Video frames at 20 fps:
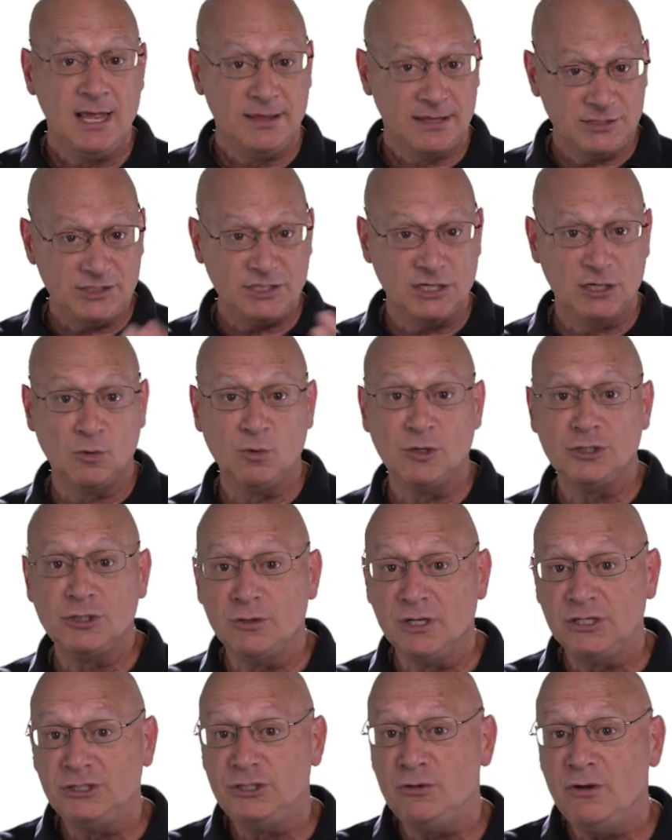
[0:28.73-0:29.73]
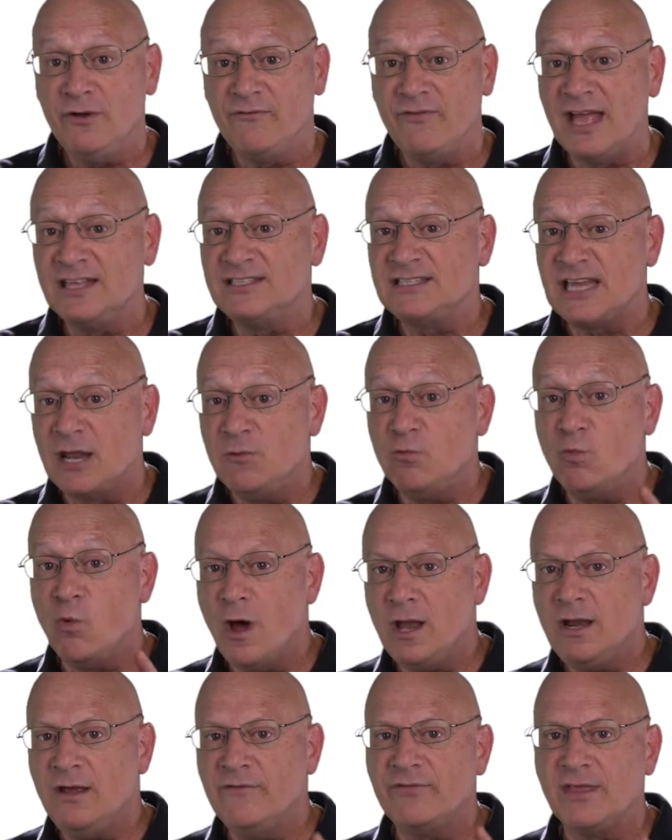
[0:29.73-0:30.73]
This year we're doing two events, and
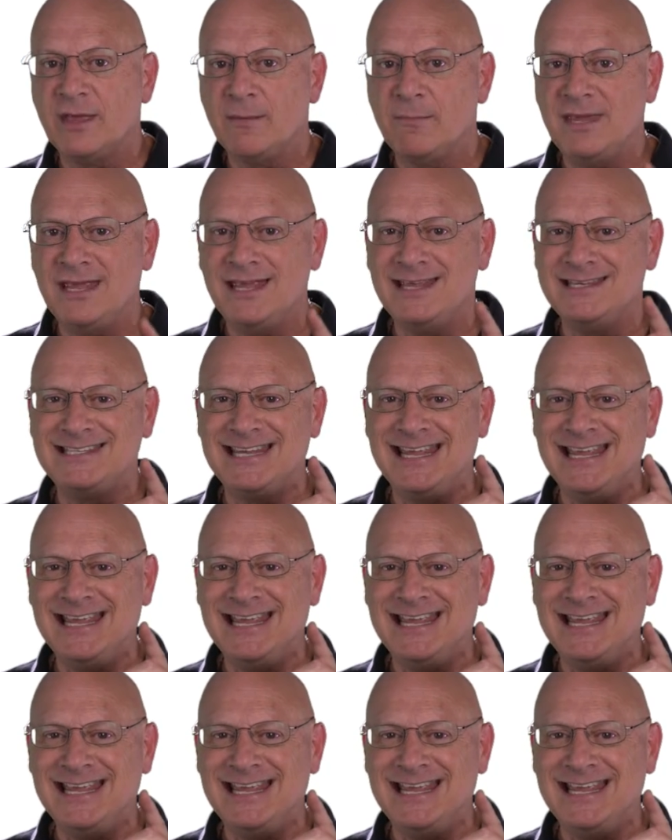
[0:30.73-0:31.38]
one of them is